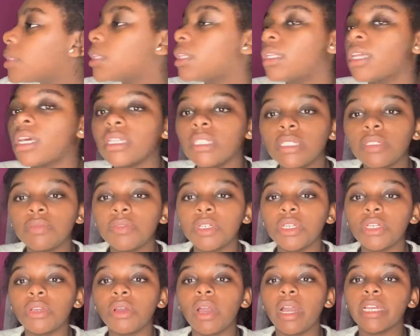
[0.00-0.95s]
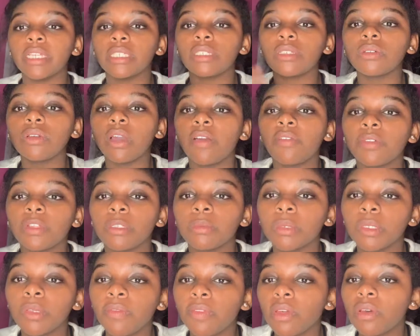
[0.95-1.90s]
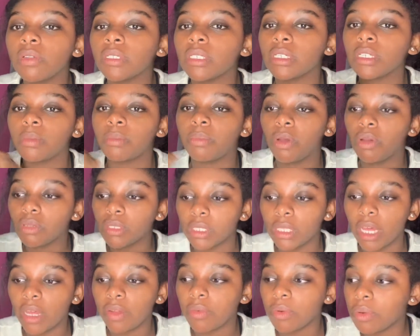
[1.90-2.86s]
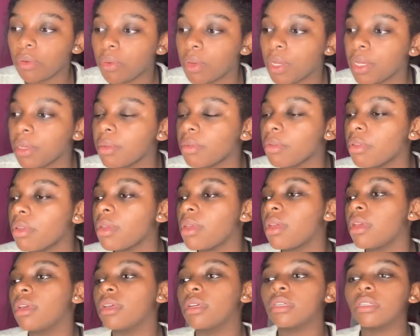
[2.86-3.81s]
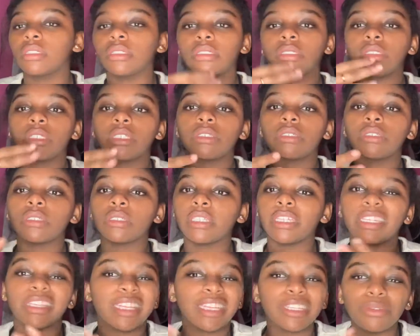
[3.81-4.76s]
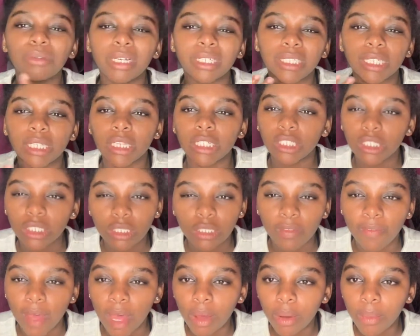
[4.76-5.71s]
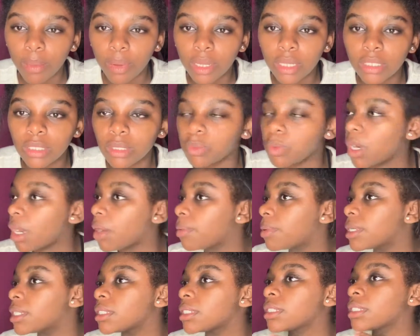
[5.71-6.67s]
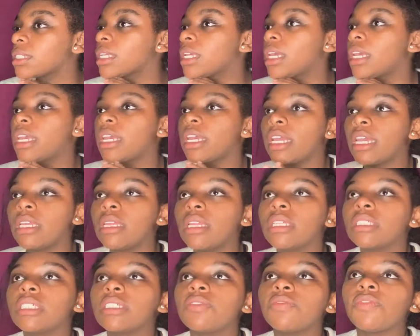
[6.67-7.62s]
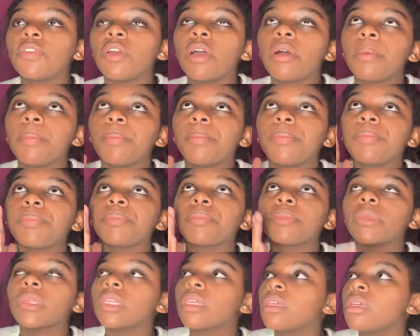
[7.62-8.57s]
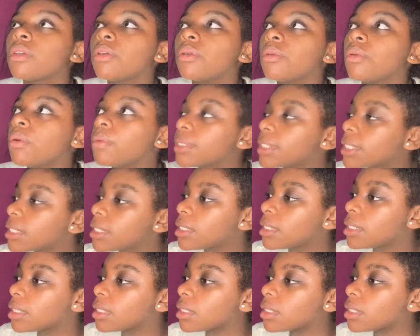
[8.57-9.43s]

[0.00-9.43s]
London video, I still have clips of those. I can post that real quick. See, let you guys get the gist of how it was when I was in London from, what was it?